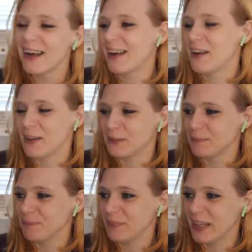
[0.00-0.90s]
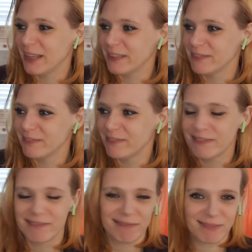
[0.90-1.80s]
and
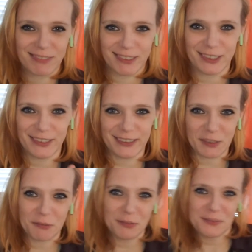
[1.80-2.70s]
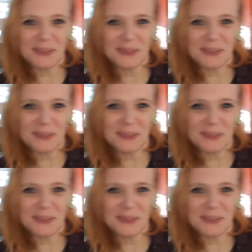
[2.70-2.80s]
good stuff.